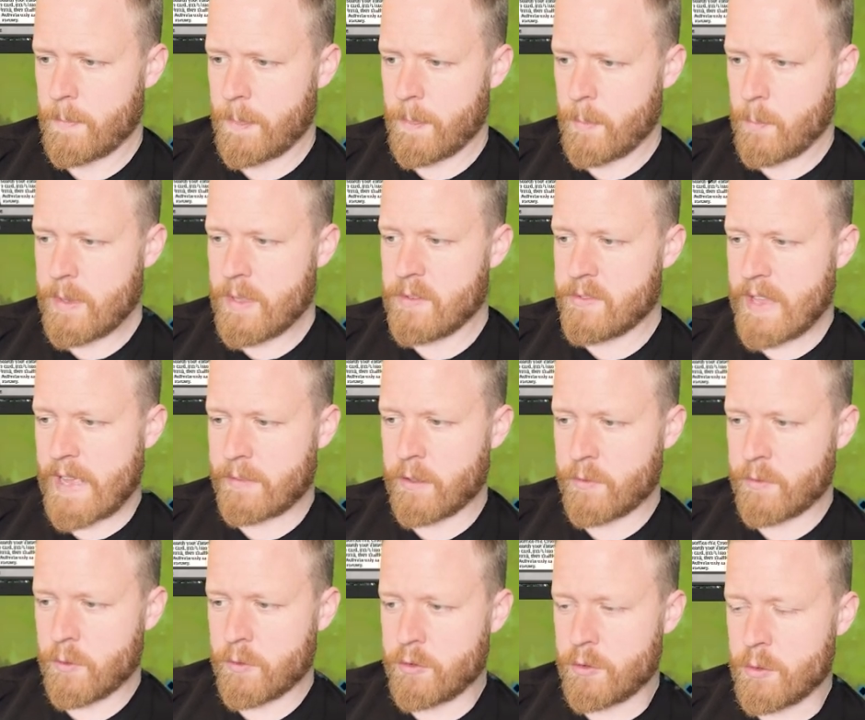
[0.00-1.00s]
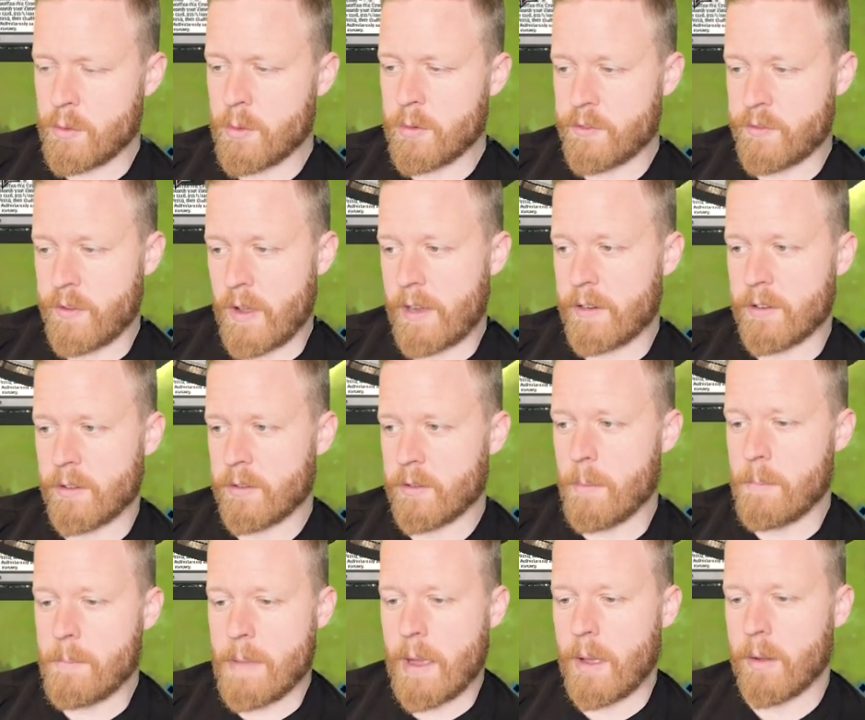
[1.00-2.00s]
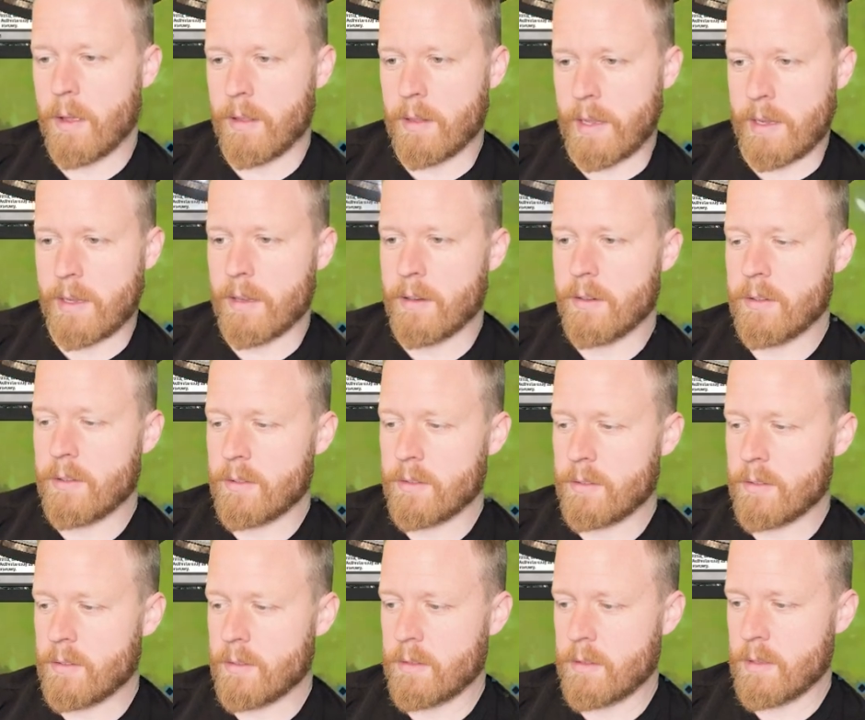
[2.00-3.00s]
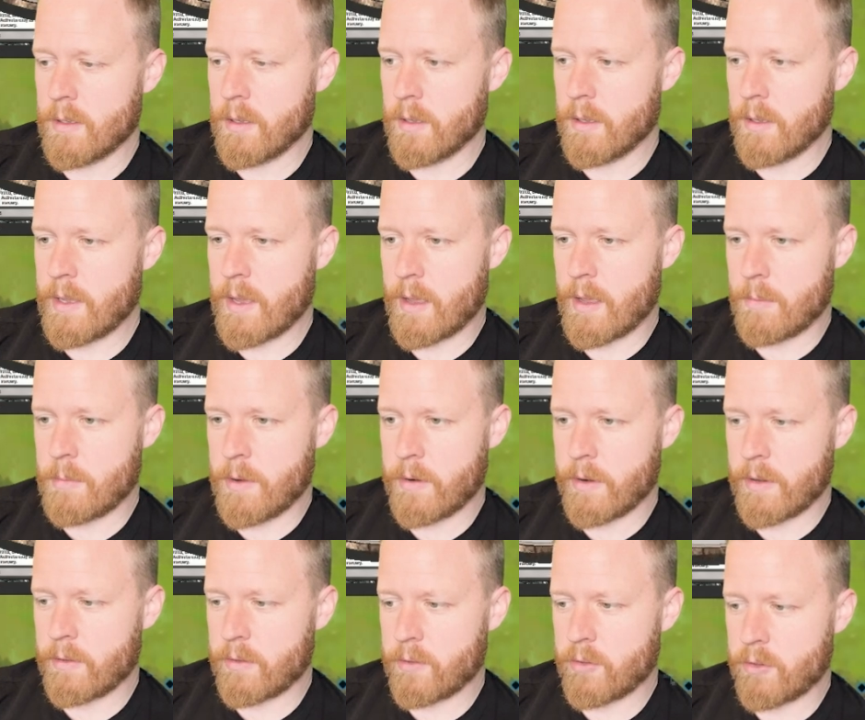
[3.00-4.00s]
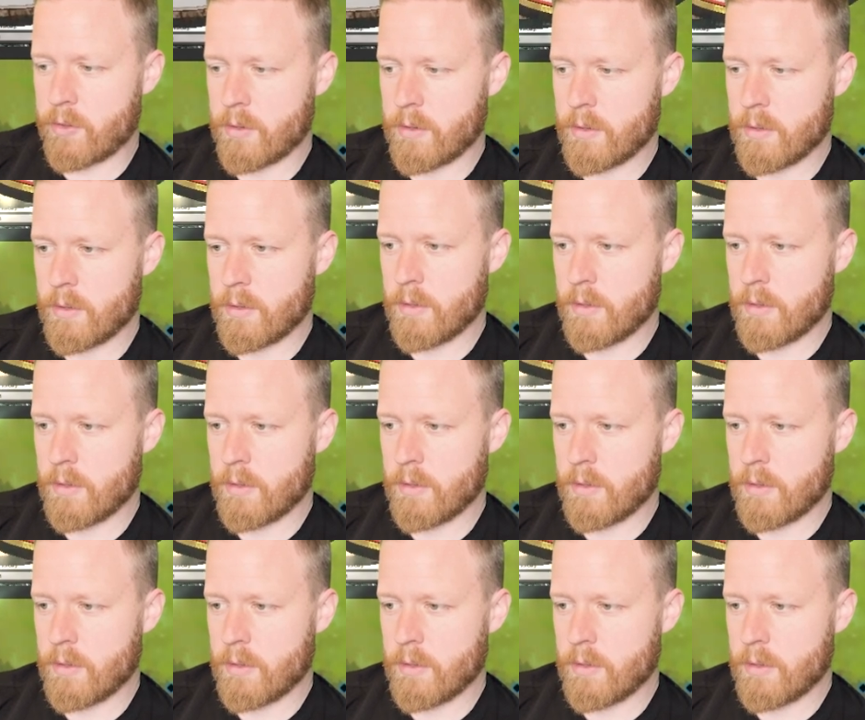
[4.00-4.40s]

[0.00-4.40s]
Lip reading: We can sack this for 2 and find a land. Yeah, Mirix, sure.